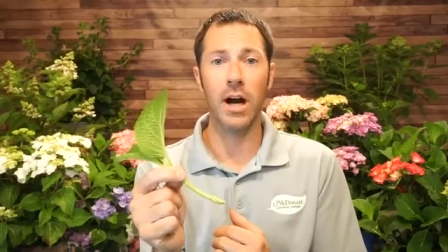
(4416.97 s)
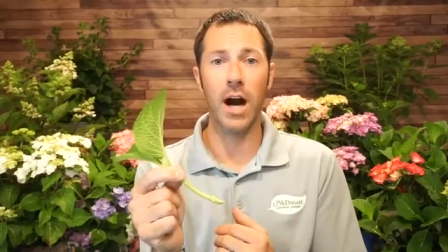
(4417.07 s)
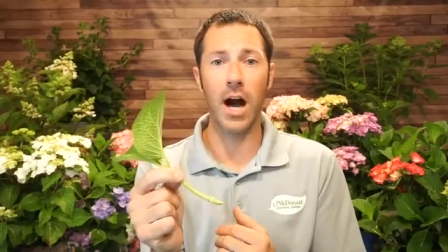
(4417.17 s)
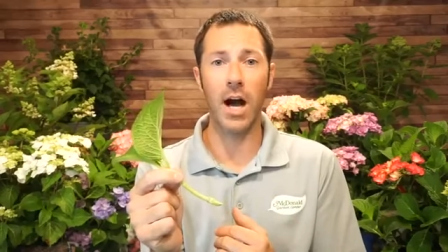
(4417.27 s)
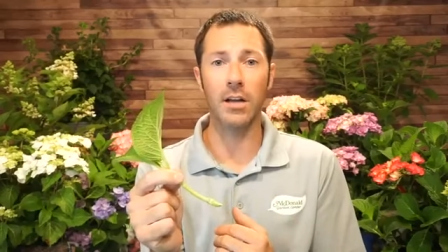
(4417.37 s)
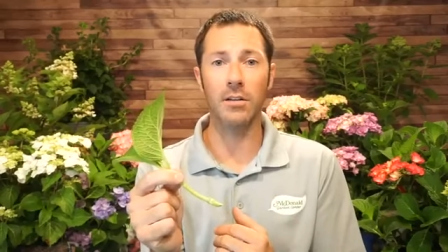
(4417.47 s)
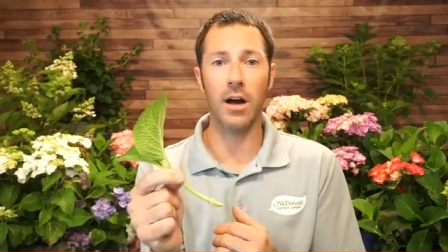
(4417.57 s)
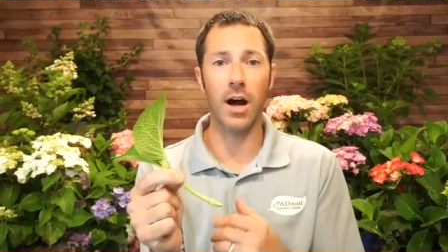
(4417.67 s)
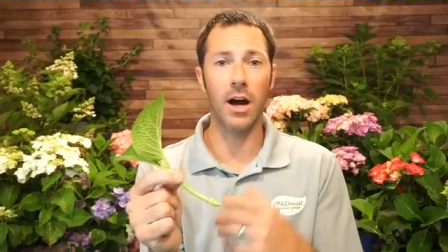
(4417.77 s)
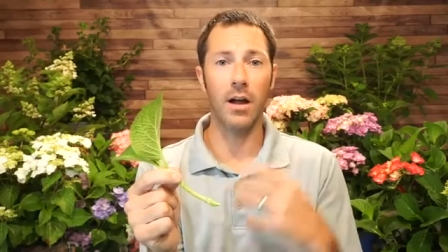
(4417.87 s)
uh,
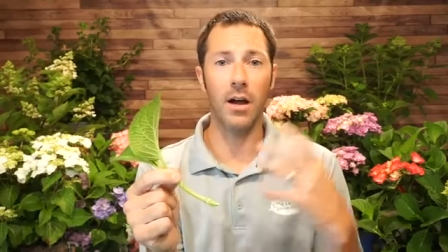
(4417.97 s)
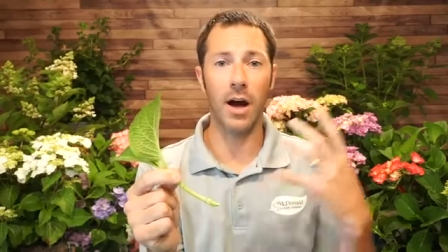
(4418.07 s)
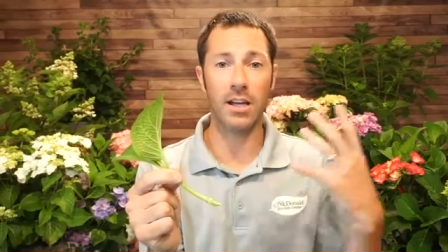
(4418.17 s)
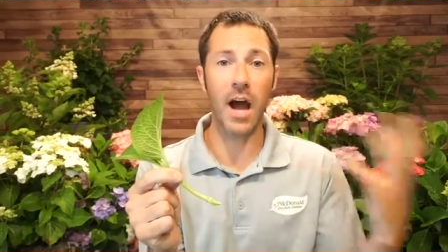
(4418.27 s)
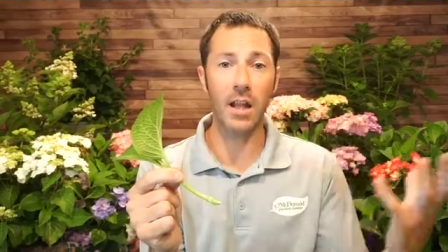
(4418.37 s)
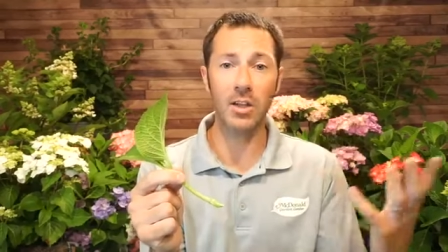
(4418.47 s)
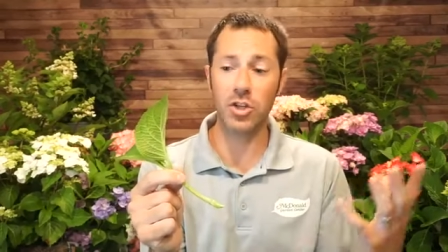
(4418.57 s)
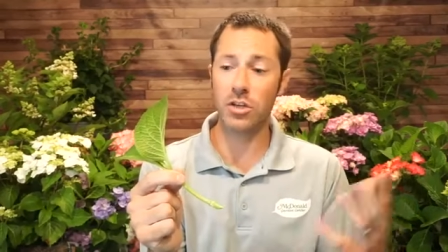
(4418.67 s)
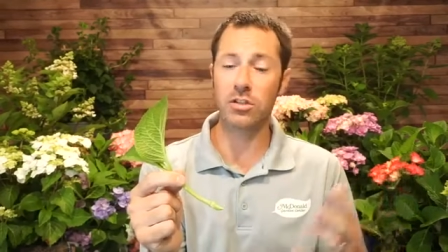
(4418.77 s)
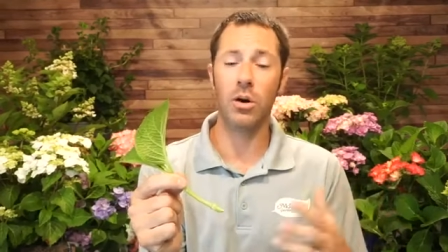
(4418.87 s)
uh, uh,
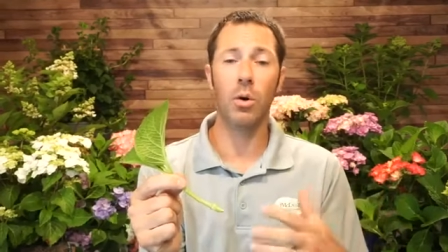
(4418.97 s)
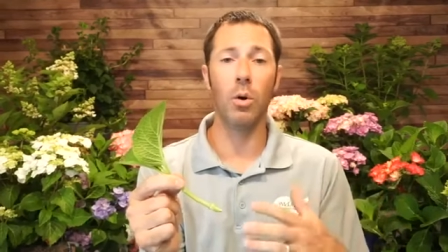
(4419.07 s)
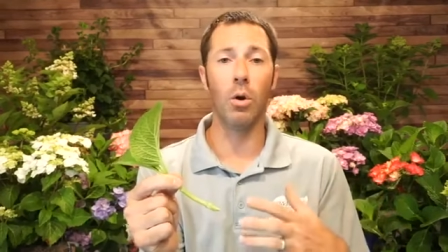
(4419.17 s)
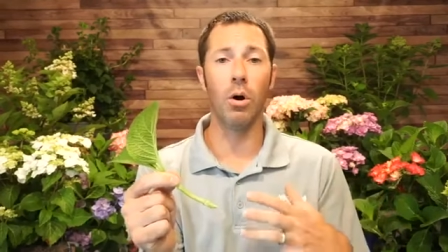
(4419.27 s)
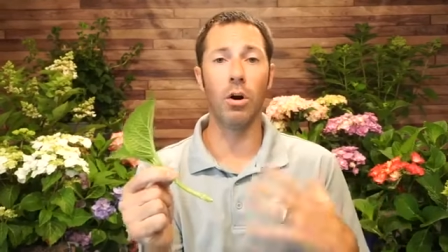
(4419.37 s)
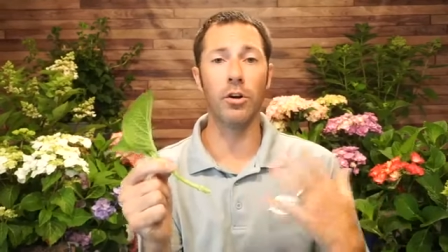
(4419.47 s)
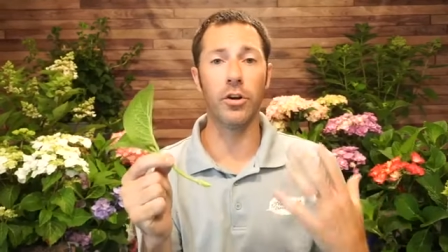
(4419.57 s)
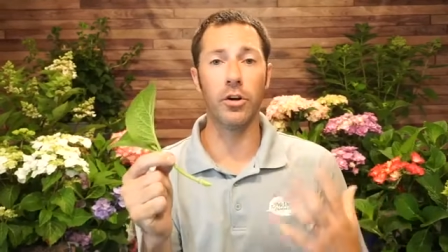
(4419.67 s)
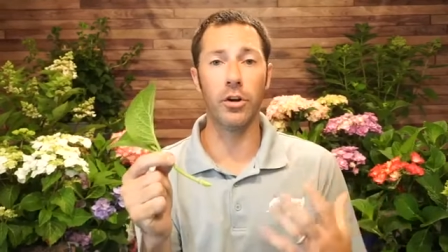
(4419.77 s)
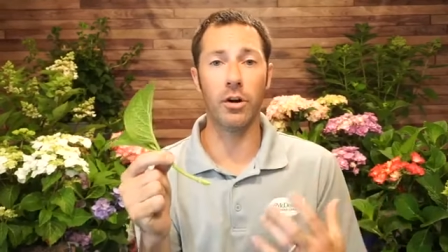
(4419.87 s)
colleges or
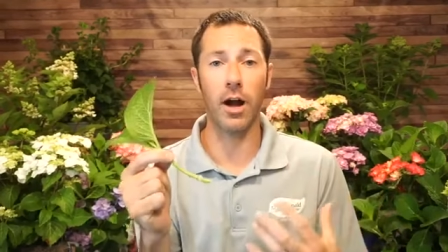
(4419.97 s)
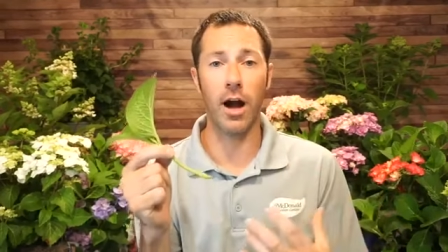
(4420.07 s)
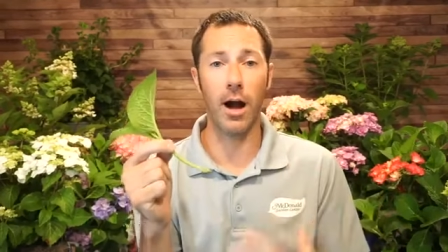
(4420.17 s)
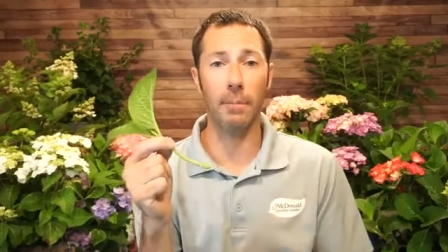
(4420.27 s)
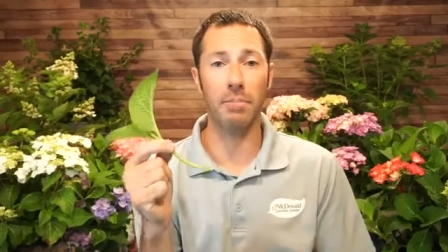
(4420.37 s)
your uh,